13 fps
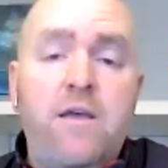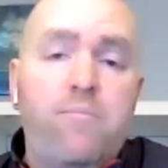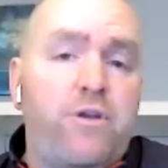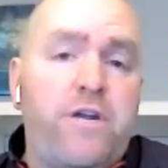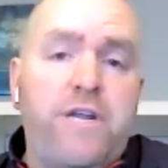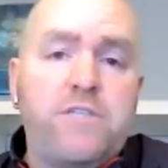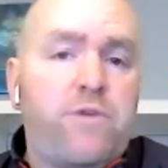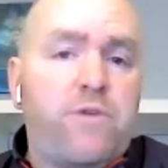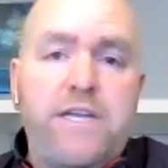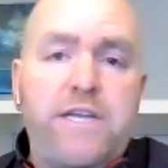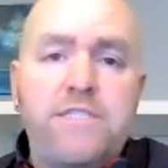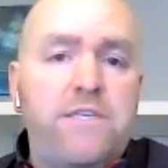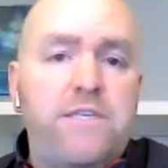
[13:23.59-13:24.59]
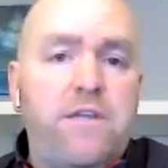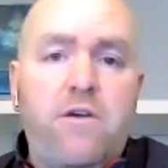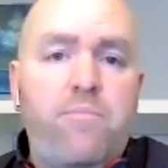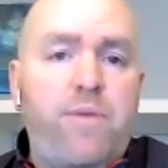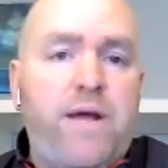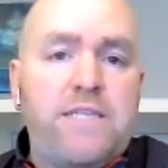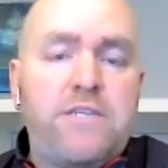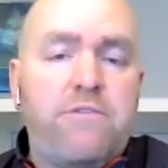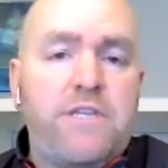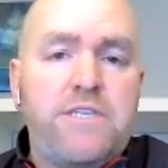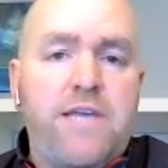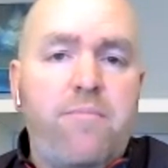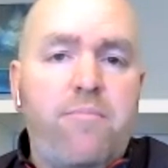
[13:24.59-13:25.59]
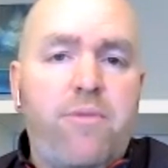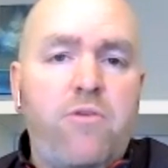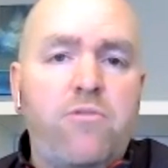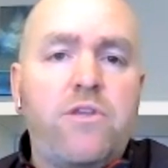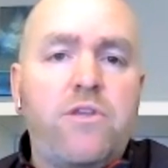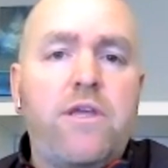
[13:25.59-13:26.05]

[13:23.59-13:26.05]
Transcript: But it is what it is. You know, Pats are in the same boat.